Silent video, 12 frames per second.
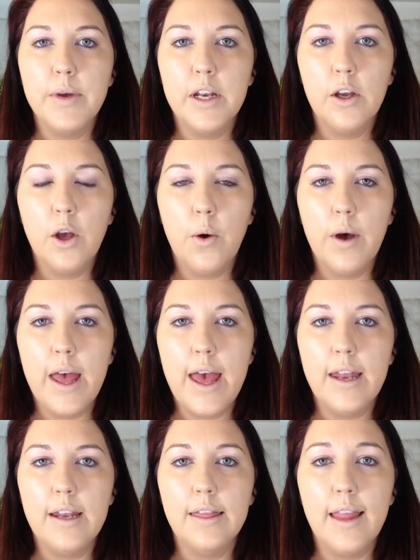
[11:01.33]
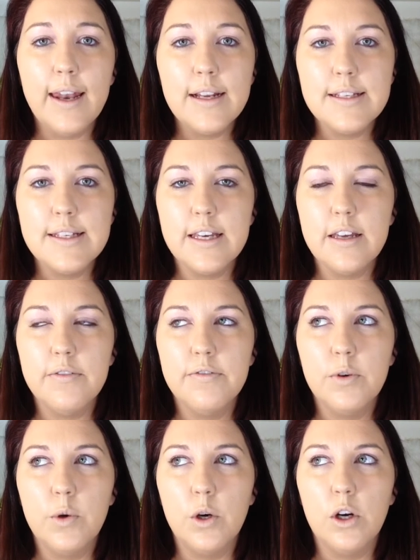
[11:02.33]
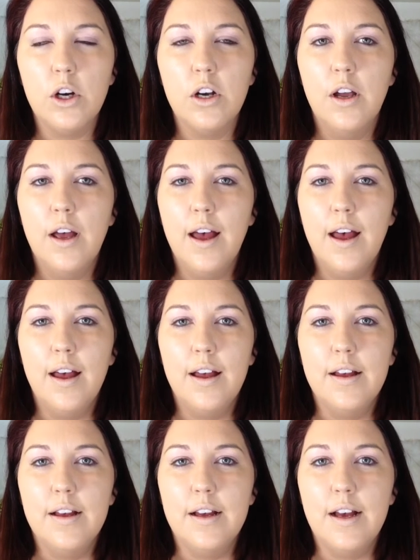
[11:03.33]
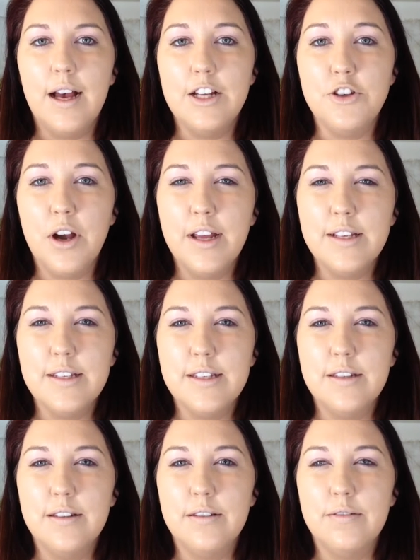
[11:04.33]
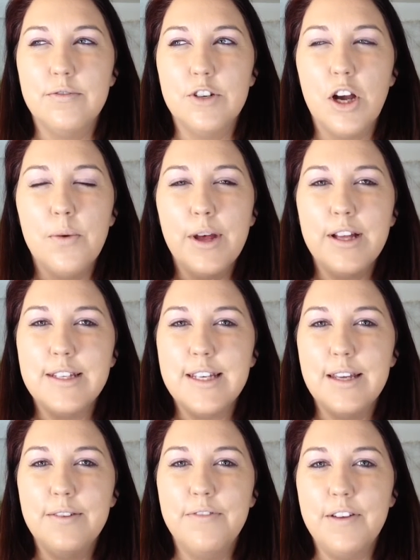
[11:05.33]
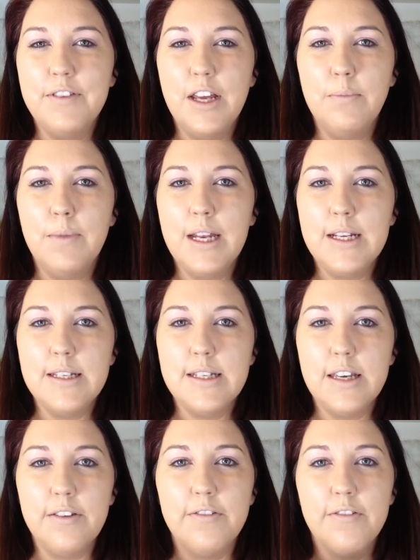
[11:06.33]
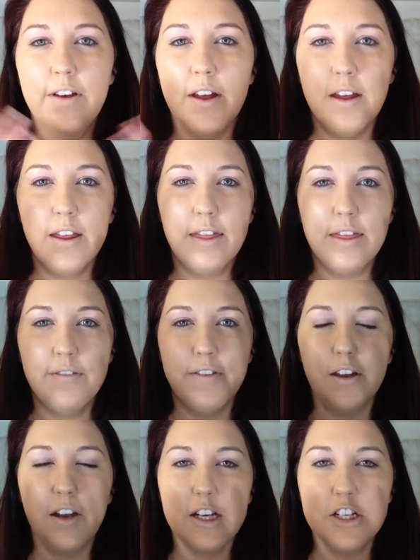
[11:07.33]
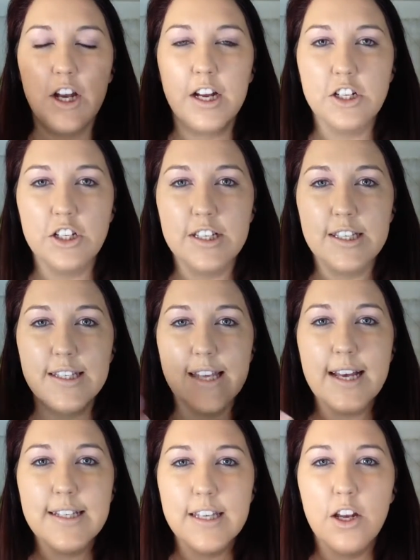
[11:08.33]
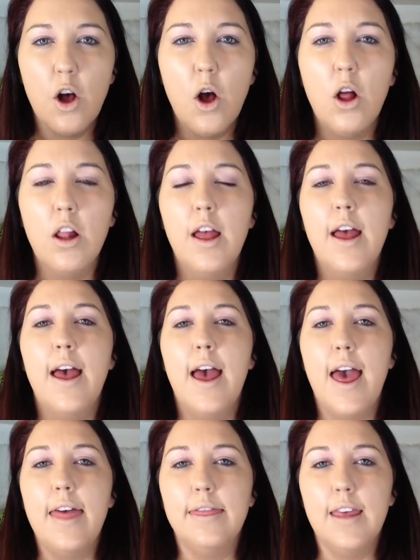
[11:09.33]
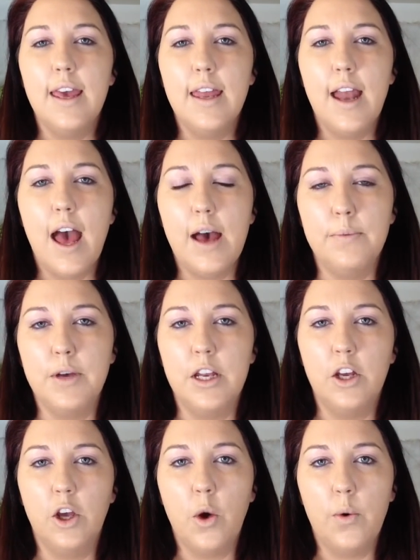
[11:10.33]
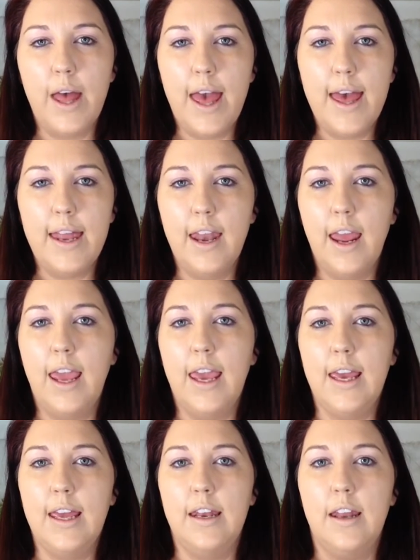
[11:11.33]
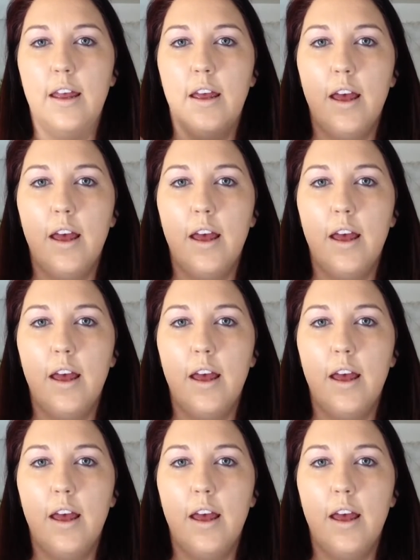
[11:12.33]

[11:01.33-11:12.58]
gonna go ahead and let it sit for, I try about 10-15 minutes, see if the foundation actually sets at all, and then I'm gonna go ahead and